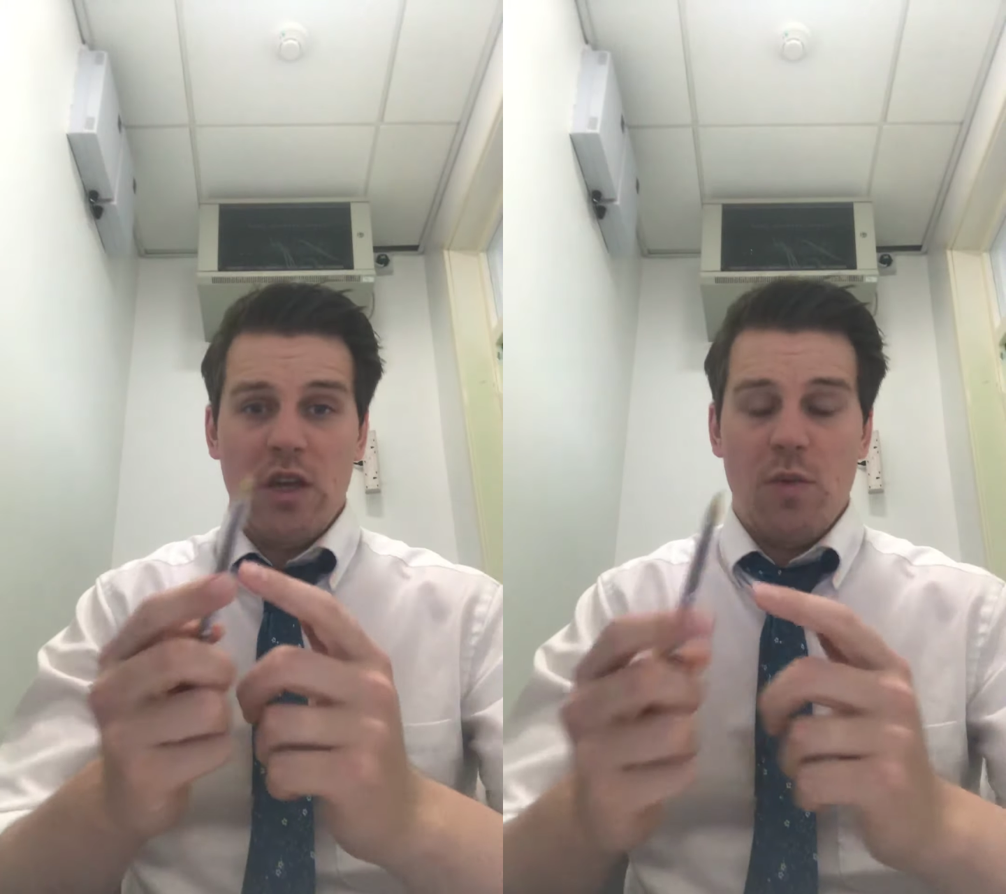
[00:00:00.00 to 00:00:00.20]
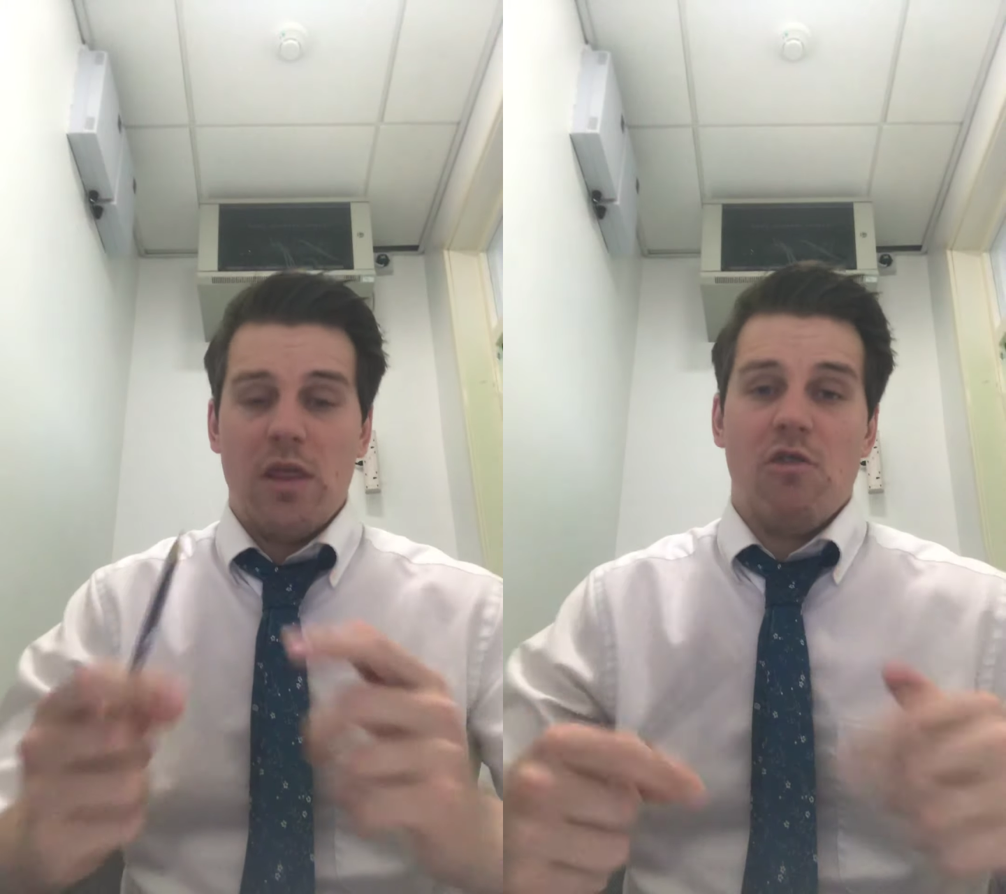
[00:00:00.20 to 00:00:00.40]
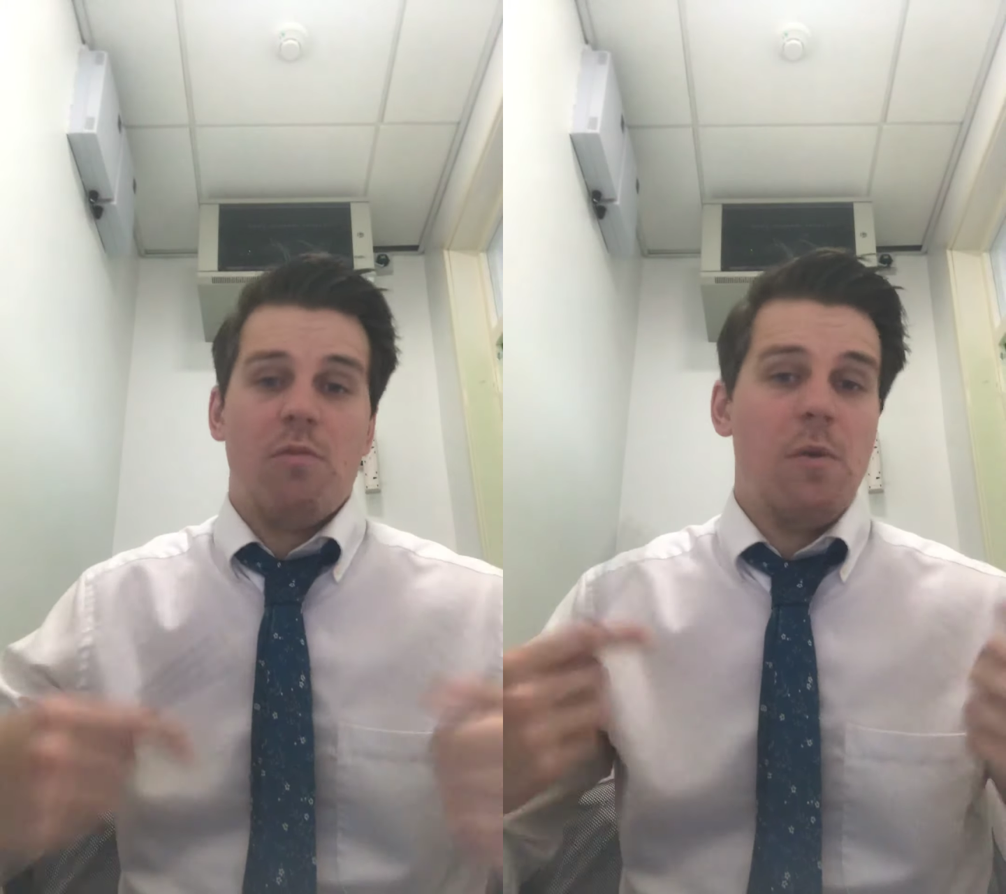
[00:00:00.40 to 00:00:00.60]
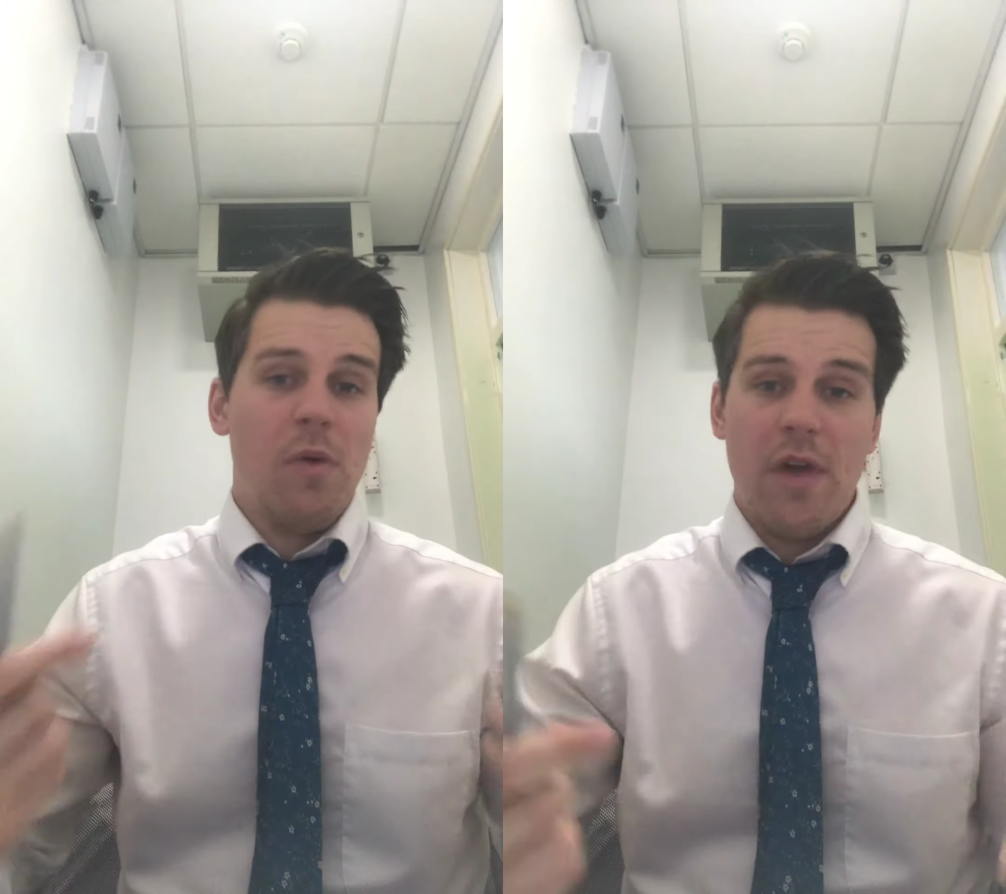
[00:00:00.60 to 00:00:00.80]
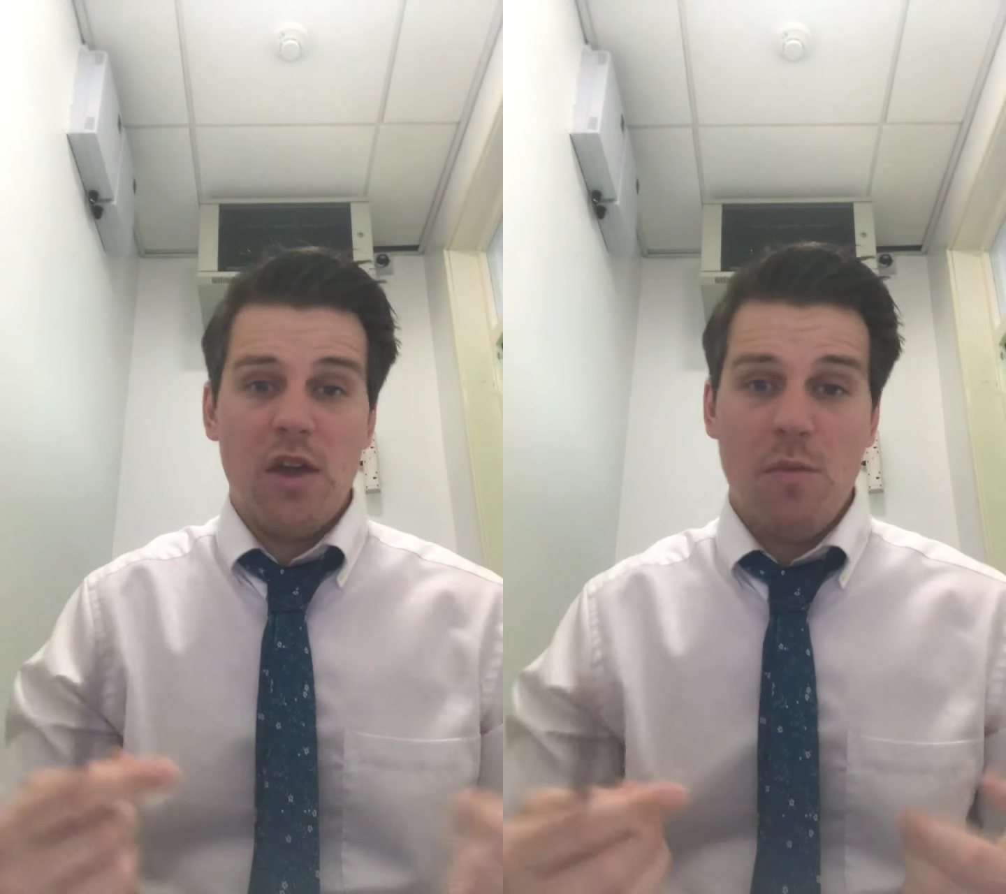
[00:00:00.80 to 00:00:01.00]
when there are people
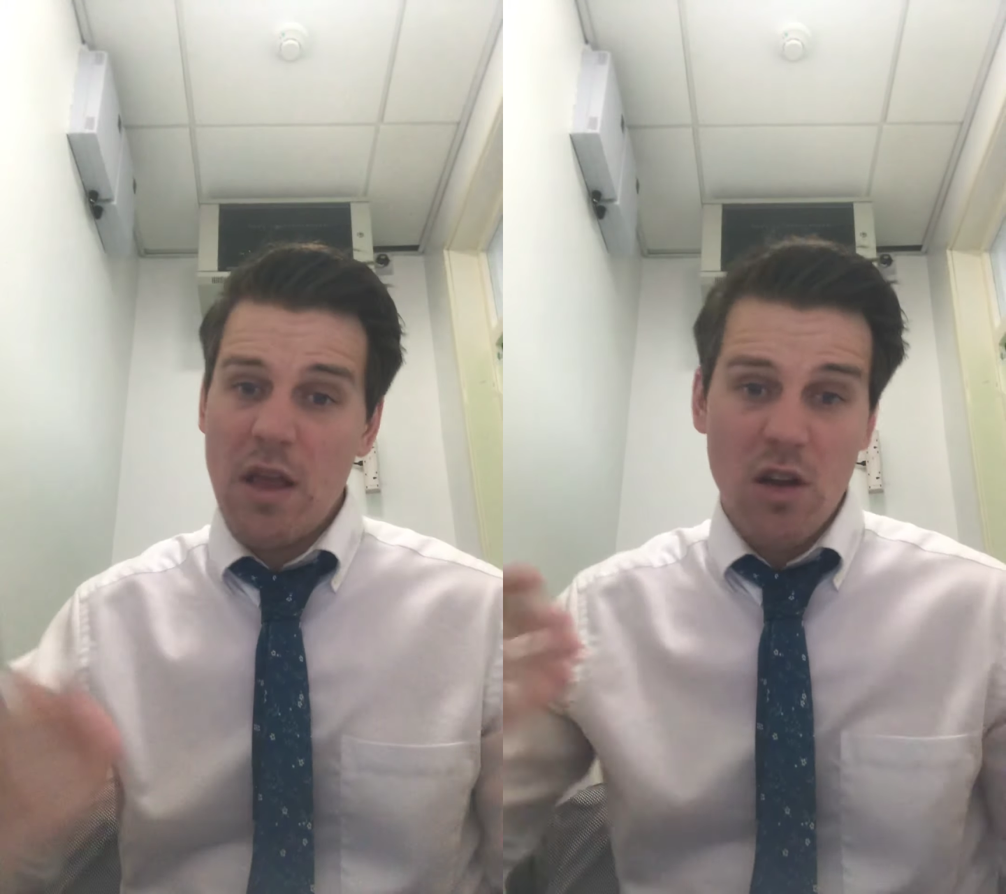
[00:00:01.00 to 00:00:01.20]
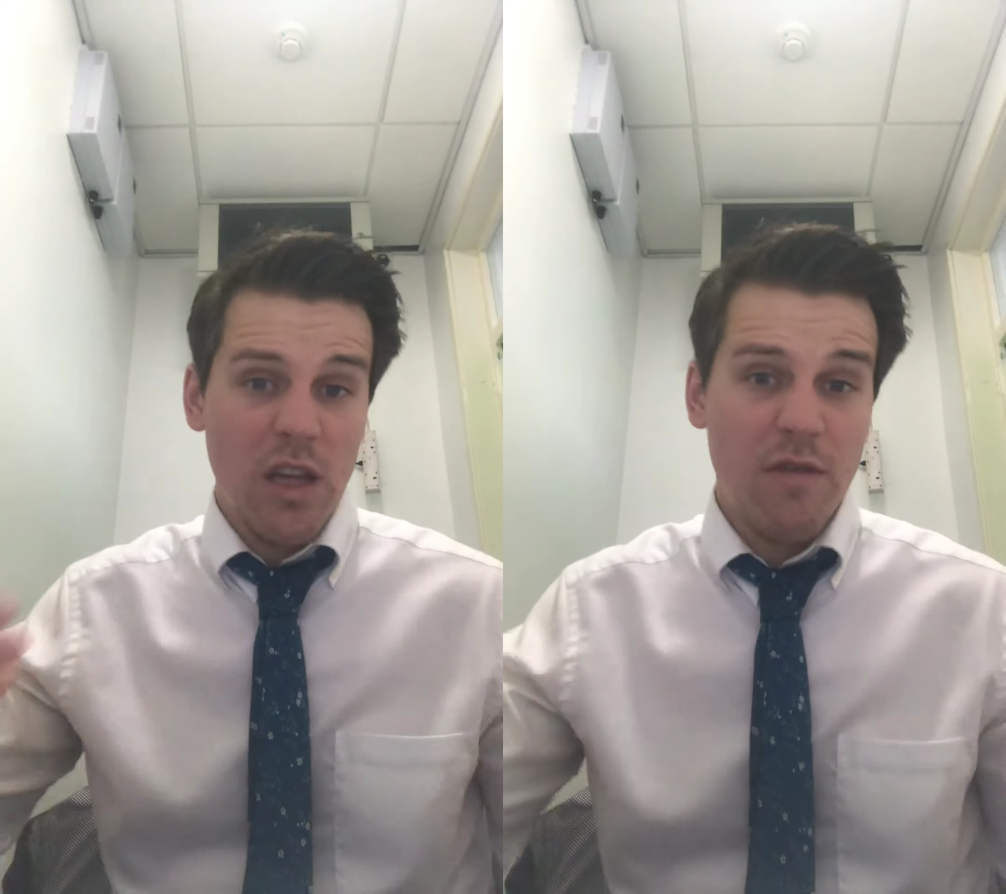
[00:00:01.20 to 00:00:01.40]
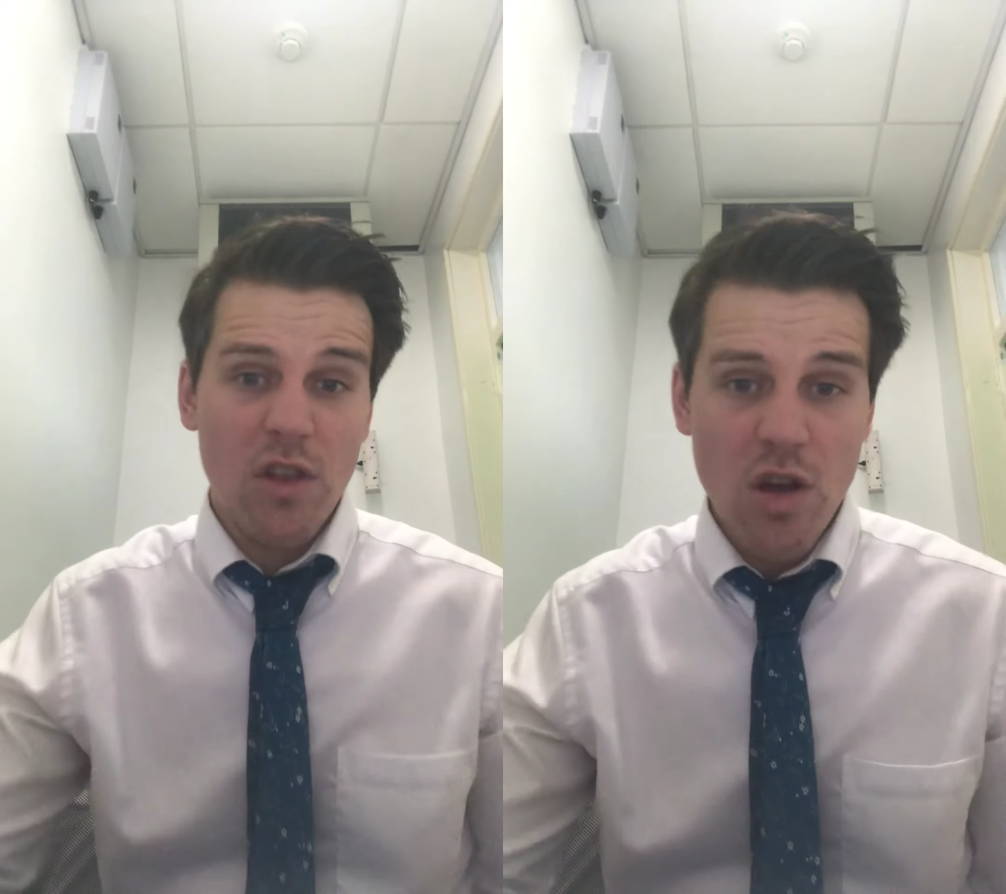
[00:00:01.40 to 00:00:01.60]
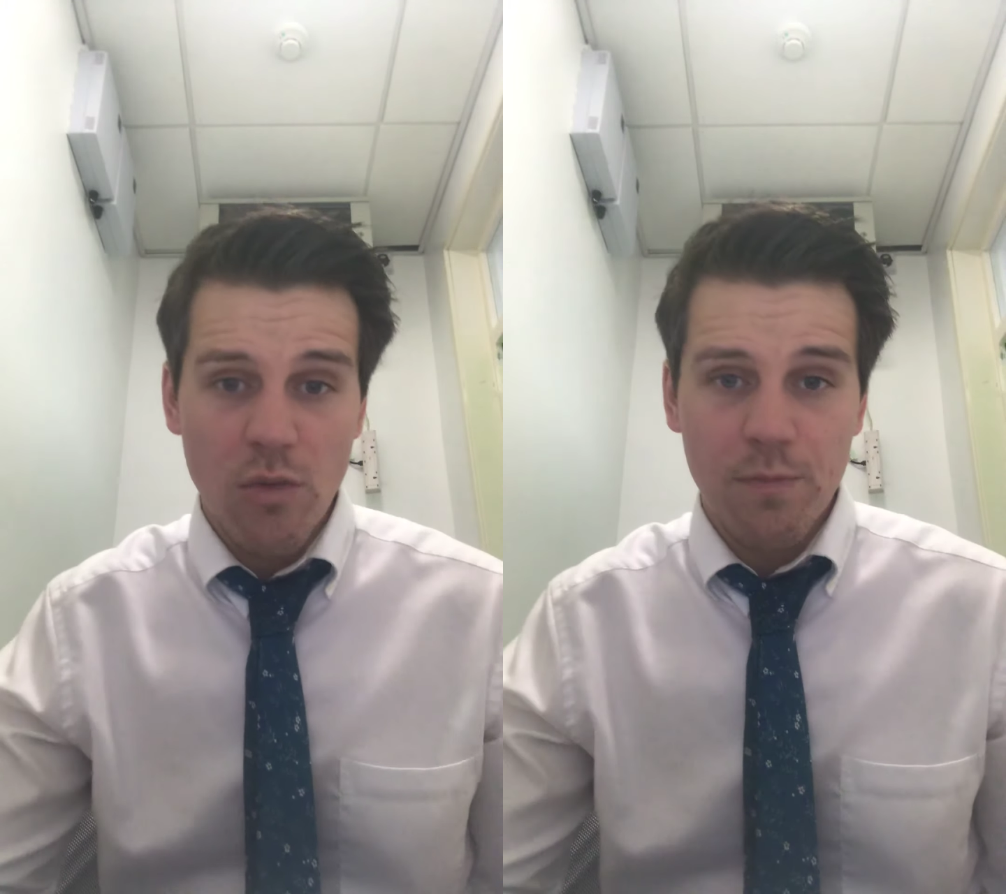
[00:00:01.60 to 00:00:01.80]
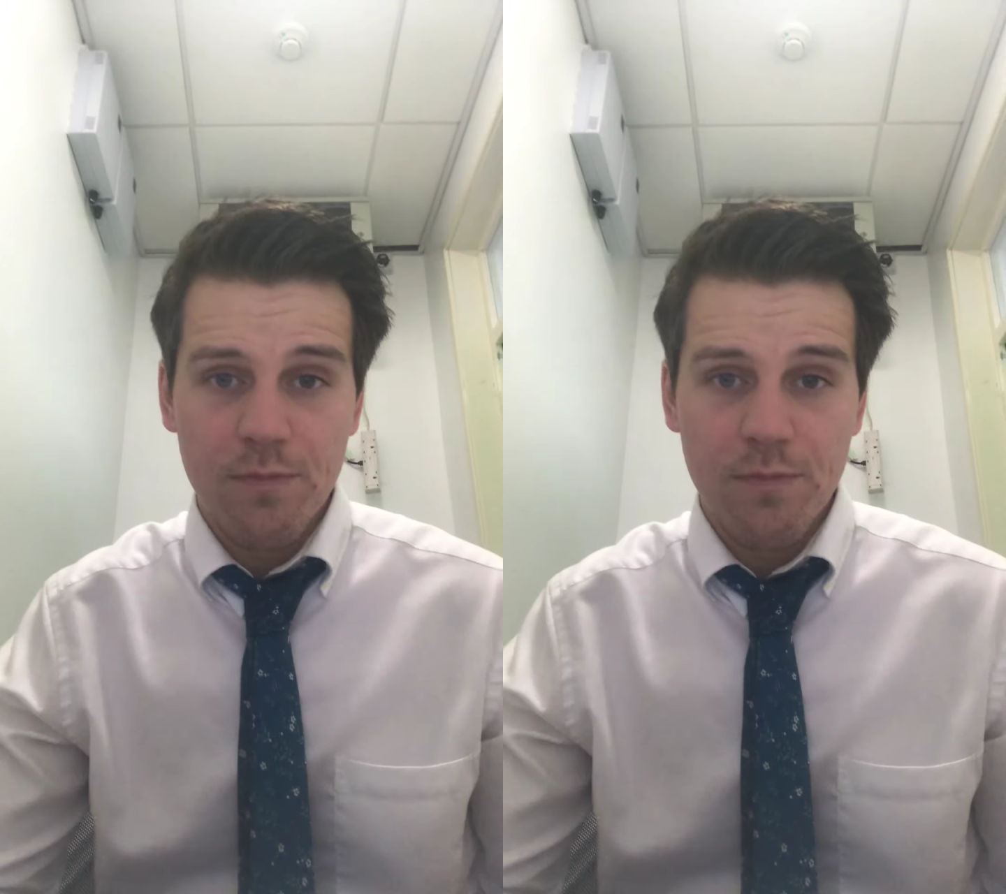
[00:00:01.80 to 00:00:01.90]
there you may not even know.